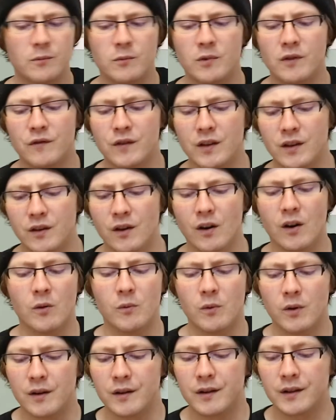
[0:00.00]
with the
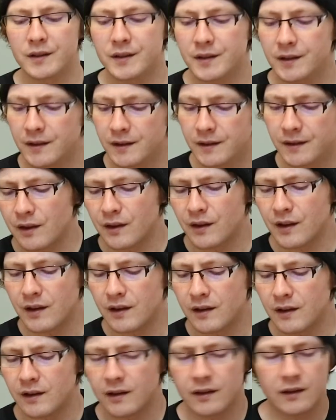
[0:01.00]
artworks. I
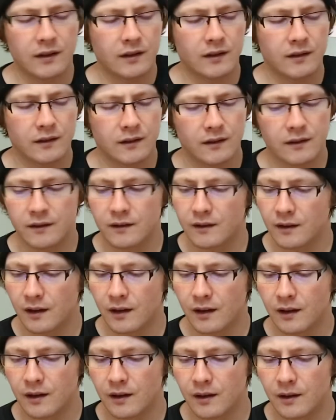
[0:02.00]
think
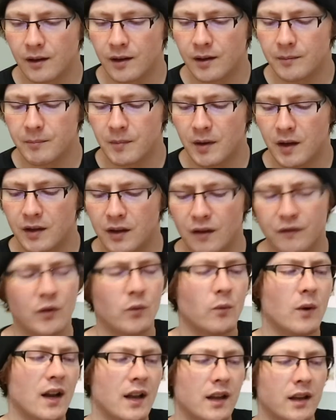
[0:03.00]
another
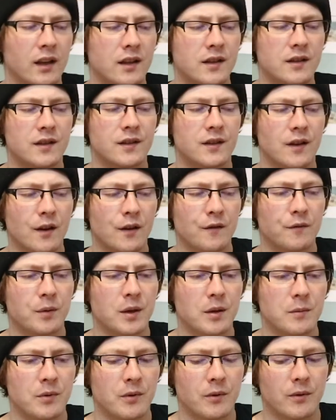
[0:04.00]
way it can serve
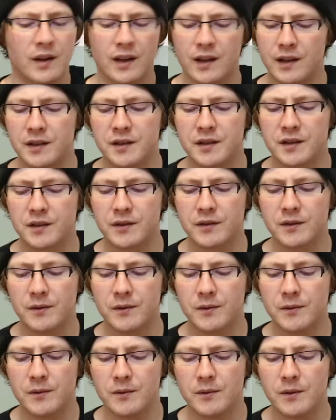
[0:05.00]
people is
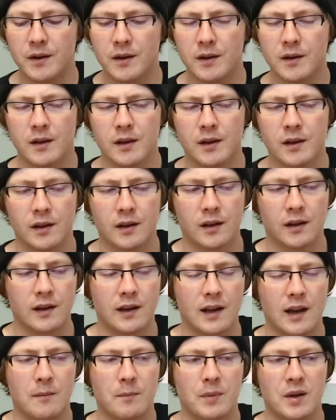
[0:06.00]
to
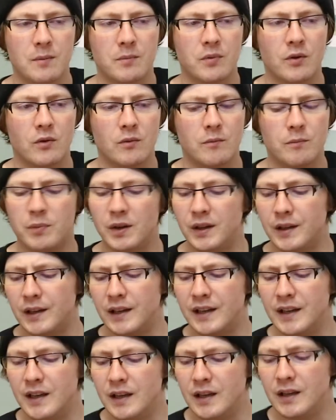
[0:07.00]
let people
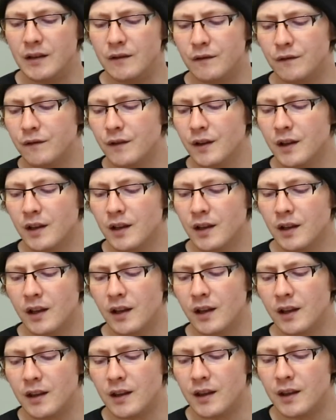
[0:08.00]
believe
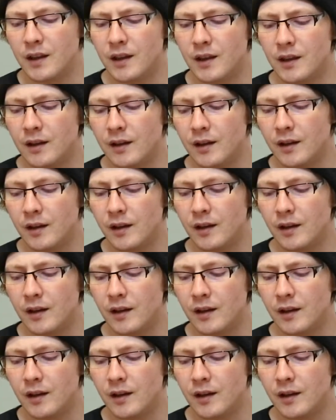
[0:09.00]
in